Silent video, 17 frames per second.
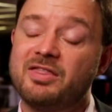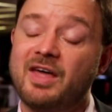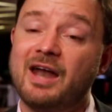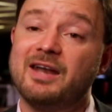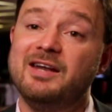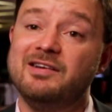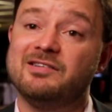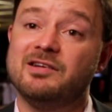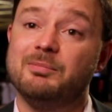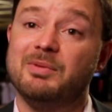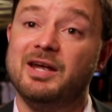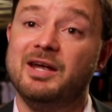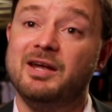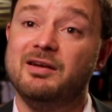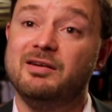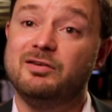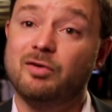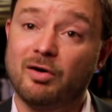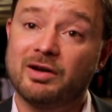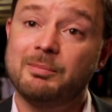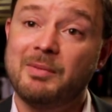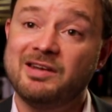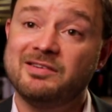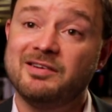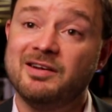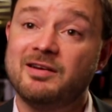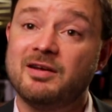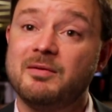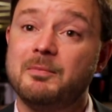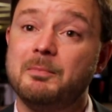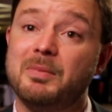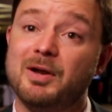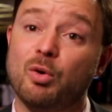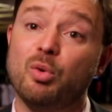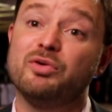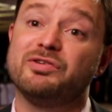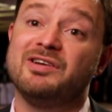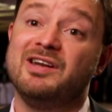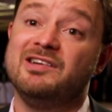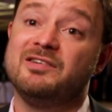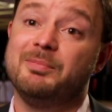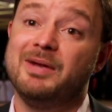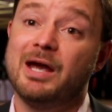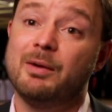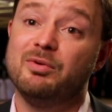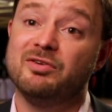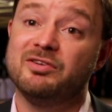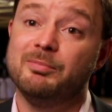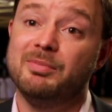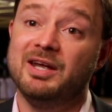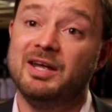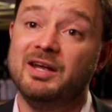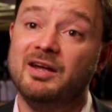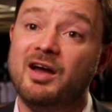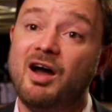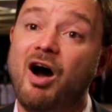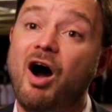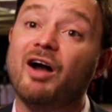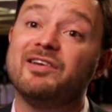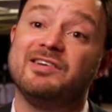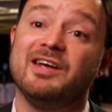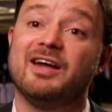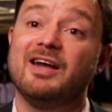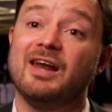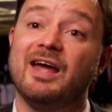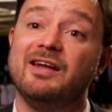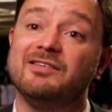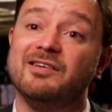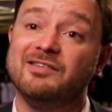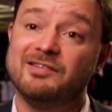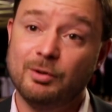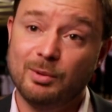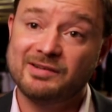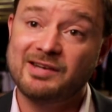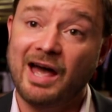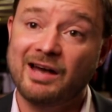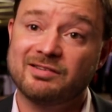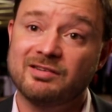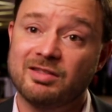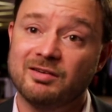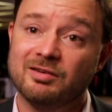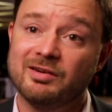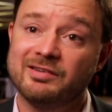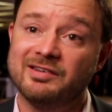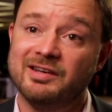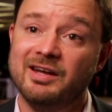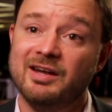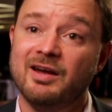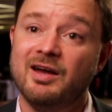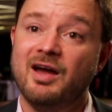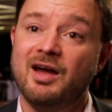That needs to be documented, but it also needs to be able to be articulated to a tax authority